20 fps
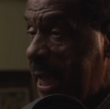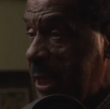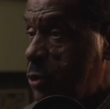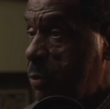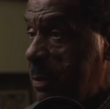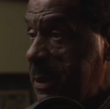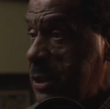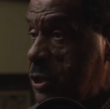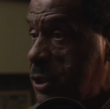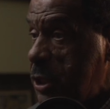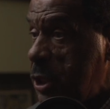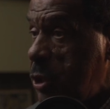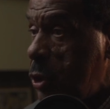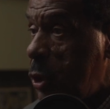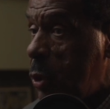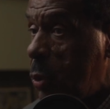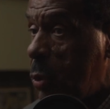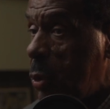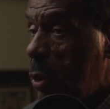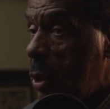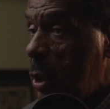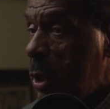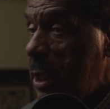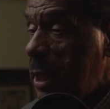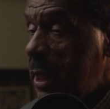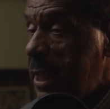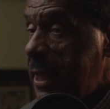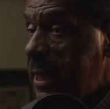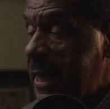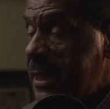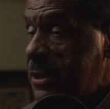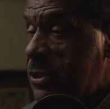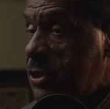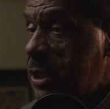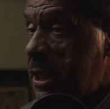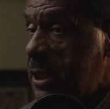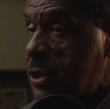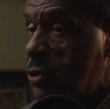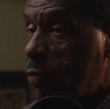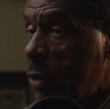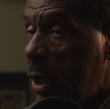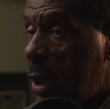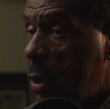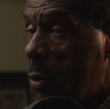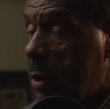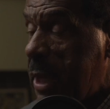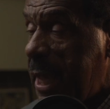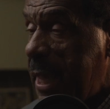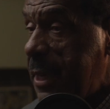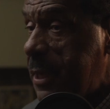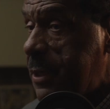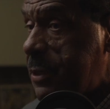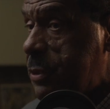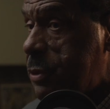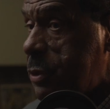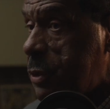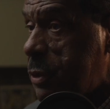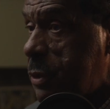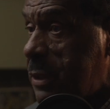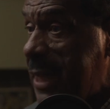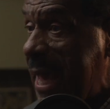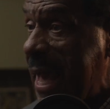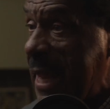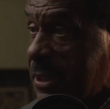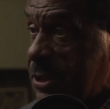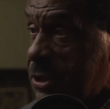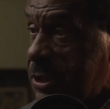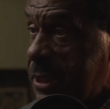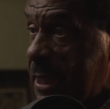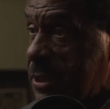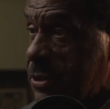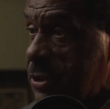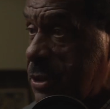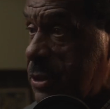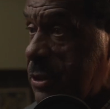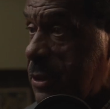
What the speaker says: HBCU. It has since relocated to Dallas, Texas.